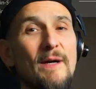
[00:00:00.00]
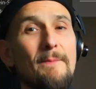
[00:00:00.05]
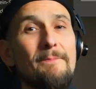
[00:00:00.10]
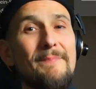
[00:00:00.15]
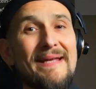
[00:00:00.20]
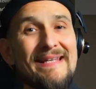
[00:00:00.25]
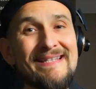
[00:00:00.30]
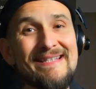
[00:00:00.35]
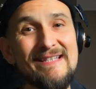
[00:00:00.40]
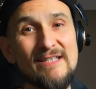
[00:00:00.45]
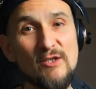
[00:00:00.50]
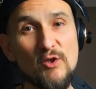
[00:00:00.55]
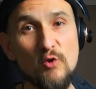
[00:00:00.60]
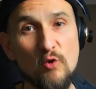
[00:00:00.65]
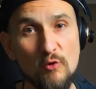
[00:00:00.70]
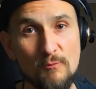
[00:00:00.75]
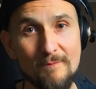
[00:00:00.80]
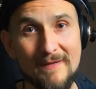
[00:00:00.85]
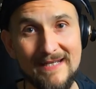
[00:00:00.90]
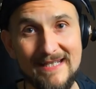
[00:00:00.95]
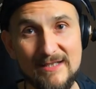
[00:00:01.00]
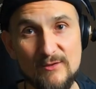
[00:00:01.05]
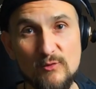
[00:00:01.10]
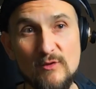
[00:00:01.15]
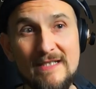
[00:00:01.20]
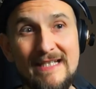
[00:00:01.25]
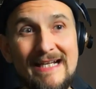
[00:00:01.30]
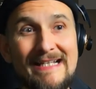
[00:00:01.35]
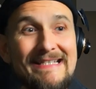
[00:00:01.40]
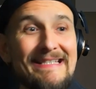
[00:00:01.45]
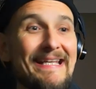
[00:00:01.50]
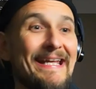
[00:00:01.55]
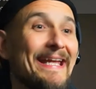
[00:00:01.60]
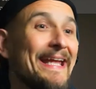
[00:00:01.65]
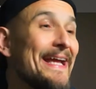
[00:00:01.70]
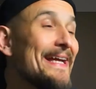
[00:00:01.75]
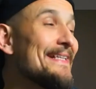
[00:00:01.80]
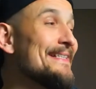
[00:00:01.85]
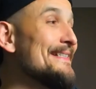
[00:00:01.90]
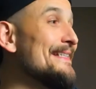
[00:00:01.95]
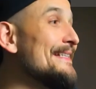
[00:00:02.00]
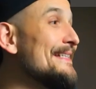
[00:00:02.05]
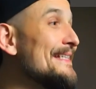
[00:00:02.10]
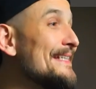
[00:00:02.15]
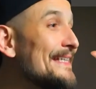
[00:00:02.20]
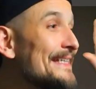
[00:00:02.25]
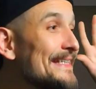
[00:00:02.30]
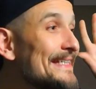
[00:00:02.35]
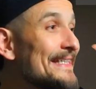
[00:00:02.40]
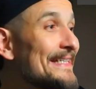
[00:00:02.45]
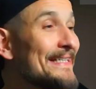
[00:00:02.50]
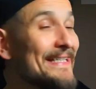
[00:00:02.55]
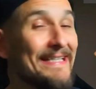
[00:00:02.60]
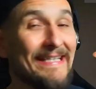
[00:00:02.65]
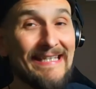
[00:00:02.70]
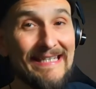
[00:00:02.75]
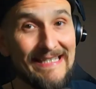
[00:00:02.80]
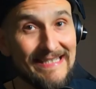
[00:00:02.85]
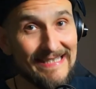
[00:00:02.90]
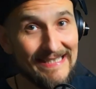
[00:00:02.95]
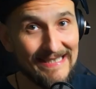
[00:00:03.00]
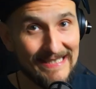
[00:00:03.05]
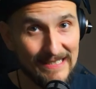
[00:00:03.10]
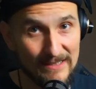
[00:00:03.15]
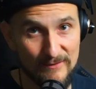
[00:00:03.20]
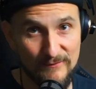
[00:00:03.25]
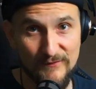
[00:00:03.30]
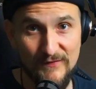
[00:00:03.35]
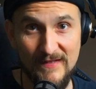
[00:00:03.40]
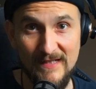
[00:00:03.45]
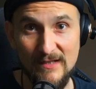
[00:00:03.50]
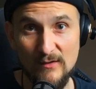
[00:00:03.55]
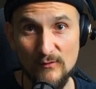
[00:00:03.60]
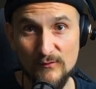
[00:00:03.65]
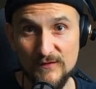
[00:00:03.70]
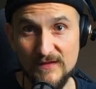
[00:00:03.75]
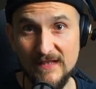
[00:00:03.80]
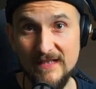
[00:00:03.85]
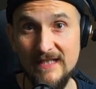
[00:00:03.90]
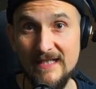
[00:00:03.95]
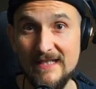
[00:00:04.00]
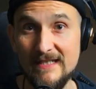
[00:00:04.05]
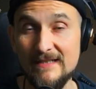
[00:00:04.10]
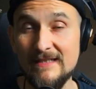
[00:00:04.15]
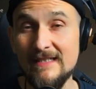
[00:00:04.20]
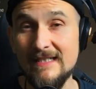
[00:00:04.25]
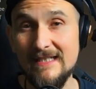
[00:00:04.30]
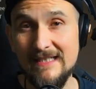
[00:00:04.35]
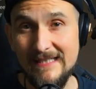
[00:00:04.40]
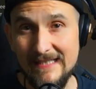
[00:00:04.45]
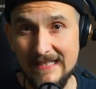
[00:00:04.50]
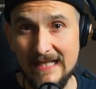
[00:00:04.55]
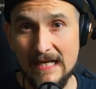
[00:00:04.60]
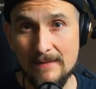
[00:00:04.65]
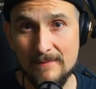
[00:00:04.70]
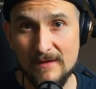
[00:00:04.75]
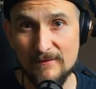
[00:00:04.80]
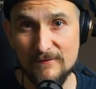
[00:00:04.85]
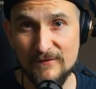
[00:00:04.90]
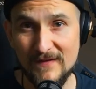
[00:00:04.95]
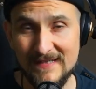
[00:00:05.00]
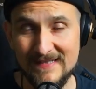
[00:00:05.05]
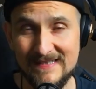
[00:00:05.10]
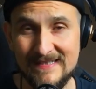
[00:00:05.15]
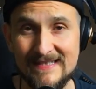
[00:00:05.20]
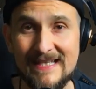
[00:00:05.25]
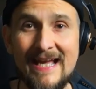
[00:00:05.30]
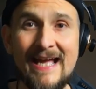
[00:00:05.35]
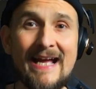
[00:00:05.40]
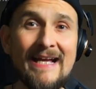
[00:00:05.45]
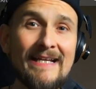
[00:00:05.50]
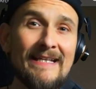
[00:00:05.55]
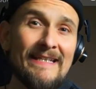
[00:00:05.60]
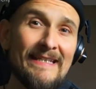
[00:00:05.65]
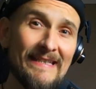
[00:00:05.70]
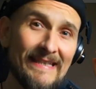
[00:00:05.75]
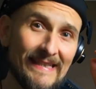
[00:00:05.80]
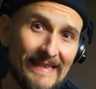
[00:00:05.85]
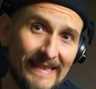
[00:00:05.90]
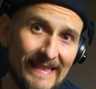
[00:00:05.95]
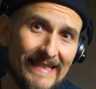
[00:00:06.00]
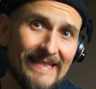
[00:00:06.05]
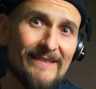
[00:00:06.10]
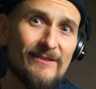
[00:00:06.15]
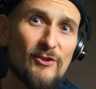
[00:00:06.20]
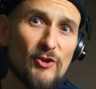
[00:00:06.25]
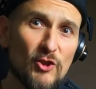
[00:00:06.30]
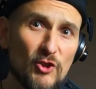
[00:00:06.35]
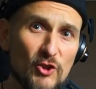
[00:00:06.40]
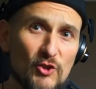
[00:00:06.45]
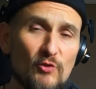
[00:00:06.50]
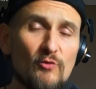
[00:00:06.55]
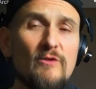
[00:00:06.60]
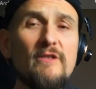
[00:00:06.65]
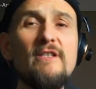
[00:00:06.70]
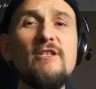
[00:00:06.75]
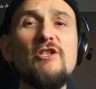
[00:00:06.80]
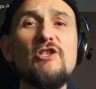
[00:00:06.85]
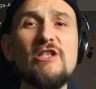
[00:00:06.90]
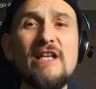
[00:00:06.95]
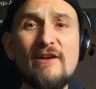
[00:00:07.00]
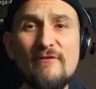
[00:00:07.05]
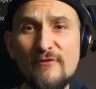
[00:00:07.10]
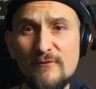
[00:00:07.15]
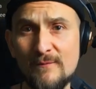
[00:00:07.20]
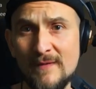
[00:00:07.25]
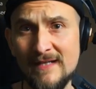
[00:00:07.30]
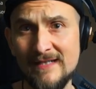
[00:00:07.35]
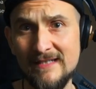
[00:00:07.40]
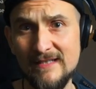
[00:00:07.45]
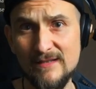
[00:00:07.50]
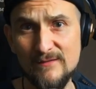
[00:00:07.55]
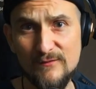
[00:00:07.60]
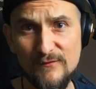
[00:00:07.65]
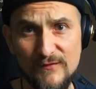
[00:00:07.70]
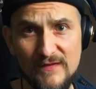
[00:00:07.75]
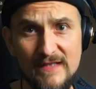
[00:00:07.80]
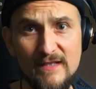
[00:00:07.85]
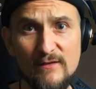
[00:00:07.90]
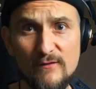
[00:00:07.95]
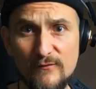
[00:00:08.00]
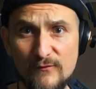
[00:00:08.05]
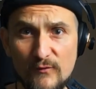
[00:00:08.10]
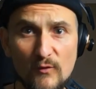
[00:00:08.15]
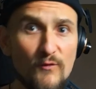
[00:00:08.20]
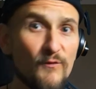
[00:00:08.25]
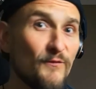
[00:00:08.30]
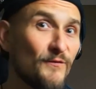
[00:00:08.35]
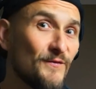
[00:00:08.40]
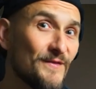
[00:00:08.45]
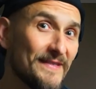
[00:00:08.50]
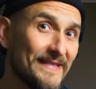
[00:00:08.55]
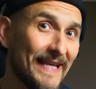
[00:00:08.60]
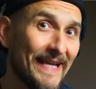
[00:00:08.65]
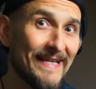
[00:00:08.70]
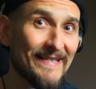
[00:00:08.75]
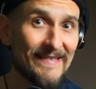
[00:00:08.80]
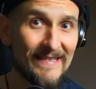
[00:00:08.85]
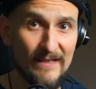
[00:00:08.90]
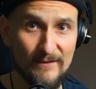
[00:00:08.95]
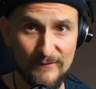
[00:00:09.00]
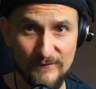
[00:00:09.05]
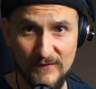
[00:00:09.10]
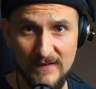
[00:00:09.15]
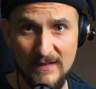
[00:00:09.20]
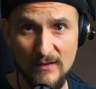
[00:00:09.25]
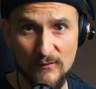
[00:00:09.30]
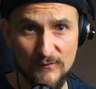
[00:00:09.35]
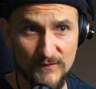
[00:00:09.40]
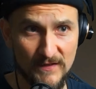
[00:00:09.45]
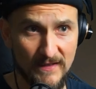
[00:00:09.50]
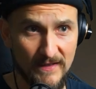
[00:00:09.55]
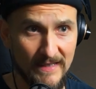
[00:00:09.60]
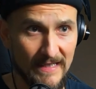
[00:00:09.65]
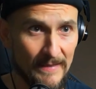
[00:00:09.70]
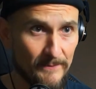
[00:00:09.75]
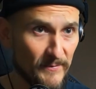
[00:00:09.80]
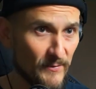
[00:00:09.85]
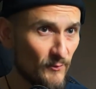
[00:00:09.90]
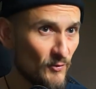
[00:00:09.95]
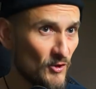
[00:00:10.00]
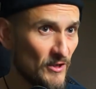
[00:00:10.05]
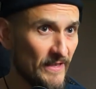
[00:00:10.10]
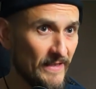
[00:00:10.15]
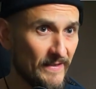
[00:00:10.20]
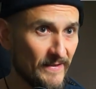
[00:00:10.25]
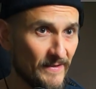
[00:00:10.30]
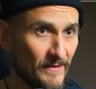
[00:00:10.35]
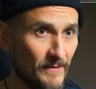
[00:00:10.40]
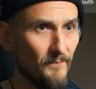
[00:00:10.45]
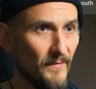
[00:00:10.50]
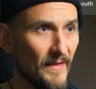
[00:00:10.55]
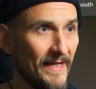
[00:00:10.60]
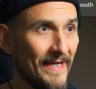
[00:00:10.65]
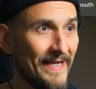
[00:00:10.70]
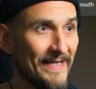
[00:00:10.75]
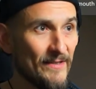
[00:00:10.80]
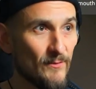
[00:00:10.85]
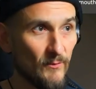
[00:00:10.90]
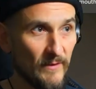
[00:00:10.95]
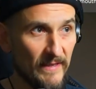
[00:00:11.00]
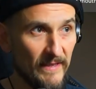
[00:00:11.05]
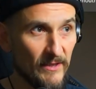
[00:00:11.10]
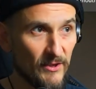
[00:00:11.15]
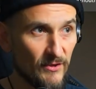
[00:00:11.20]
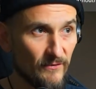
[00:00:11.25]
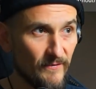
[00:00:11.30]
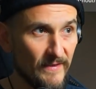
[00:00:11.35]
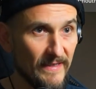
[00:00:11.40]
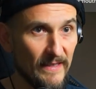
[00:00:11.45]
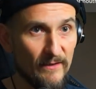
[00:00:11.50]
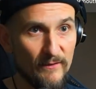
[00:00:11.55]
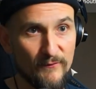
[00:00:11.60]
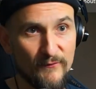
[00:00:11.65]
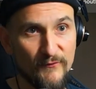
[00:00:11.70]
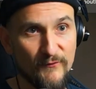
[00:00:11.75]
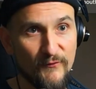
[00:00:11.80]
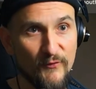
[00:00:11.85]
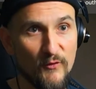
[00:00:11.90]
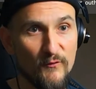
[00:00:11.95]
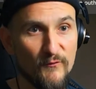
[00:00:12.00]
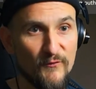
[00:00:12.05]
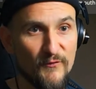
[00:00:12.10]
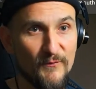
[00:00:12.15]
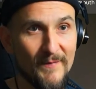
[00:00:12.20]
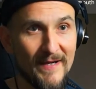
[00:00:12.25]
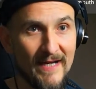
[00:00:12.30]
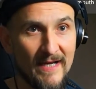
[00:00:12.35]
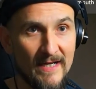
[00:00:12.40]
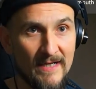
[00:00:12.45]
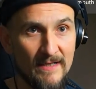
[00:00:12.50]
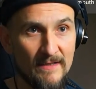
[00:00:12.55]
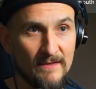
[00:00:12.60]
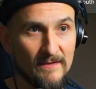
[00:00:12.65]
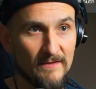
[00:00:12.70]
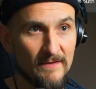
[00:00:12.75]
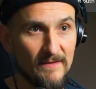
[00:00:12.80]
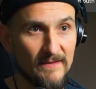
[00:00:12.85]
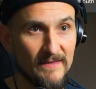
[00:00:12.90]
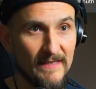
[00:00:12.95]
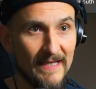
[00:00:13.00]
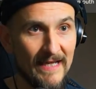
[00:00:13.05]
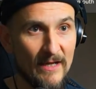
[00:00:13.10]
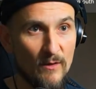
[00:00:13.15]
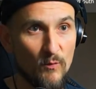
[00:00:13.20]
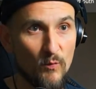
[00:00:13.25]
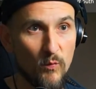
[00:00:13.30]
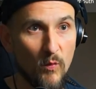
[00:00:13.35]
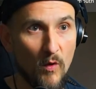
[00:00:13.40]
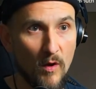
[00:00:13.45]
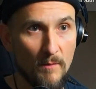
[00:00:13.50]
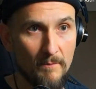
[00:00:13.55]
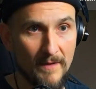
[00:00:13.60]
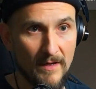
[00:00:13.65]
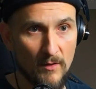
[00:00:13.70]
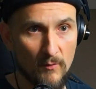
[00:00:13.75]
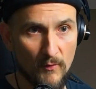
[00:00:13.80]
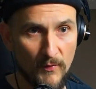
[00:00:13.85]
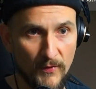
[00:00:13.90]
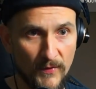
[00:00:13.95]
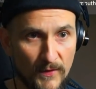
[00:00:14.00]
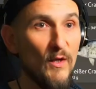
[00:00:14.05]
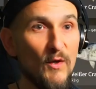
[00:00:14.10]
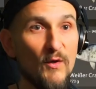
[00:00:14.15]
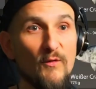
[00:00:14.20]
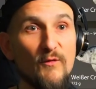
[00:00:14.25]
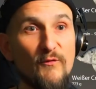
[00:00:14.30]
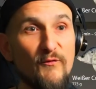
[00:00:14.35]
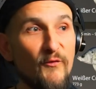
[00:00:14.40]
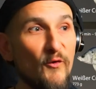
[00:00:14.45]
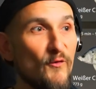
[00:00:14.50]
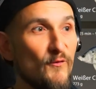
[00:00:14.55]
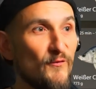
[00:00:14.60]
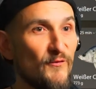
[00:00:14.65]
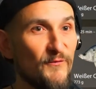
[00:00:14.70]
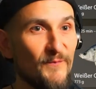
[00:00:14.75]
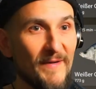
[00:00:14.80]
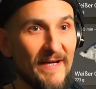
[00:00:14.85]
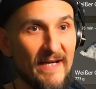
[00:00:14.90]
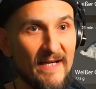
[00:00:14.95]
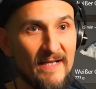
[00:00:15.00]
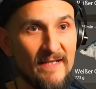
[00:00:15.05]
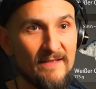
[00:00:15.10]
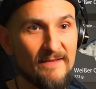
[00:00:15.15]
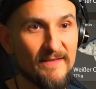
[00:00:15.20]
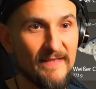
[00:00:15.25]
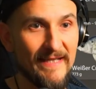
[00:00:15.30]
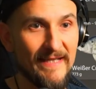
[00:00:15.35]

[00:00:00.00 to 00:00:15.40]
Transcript: always checking the cafe orders first. You can almost say every hour you manage to complete 4 cafe orders. So here again, 5 times warmouth, 5 times crappie. I didn't get the tiny sunfish this time, but I can hand in a small